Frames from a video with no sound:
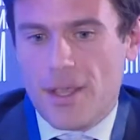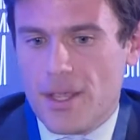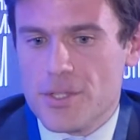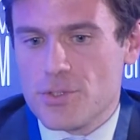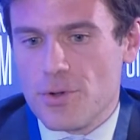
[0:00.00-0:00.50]

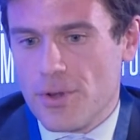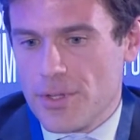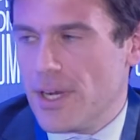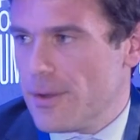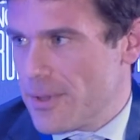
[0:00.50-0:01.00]
it's true you're
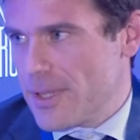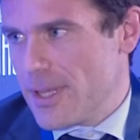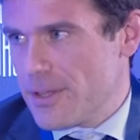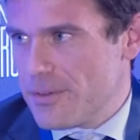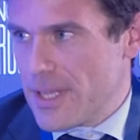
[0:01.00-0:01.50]
dealing with, at the
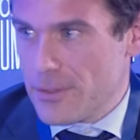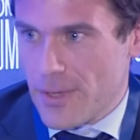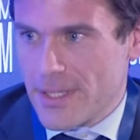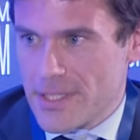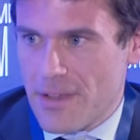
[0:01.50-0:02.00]
end of the day,
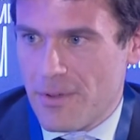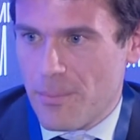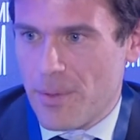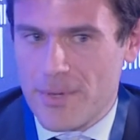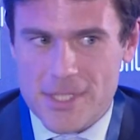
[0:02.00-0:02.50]
27
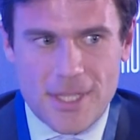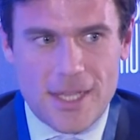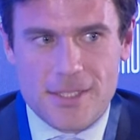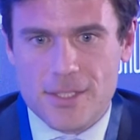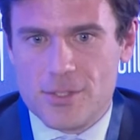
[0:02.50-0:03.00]
member
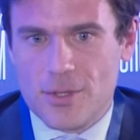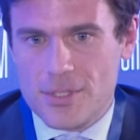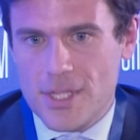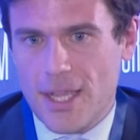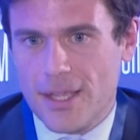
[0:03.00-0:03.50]
states, and so
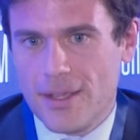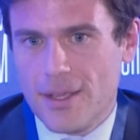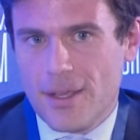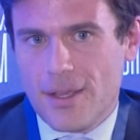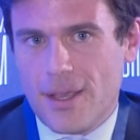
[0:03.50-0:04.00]
saying
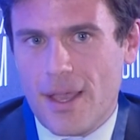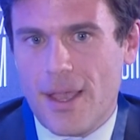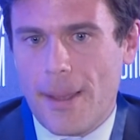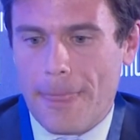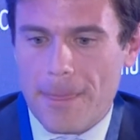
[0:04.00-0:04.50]

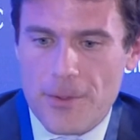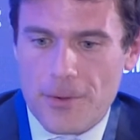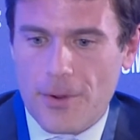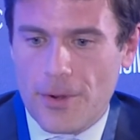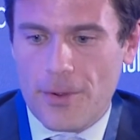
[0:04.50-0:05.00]
you're
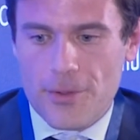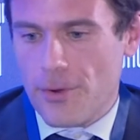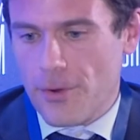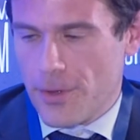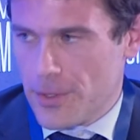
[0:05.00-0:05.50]

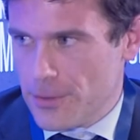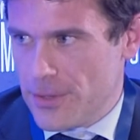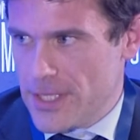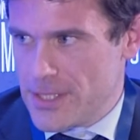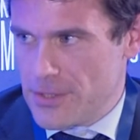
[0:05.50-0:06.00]
all gonna do
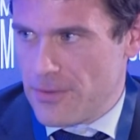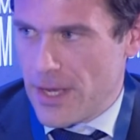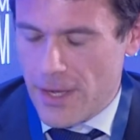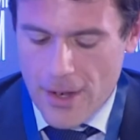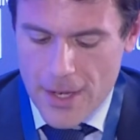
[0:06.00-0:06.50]
this is
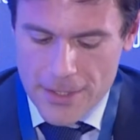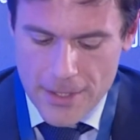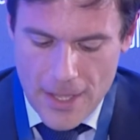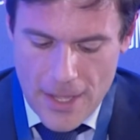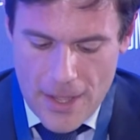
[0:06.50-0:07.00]
very hard.
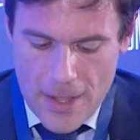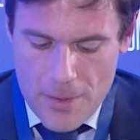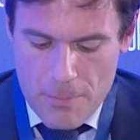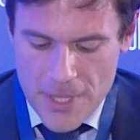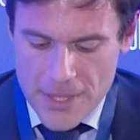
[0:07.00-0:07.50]

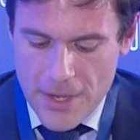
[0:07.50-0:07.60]
But there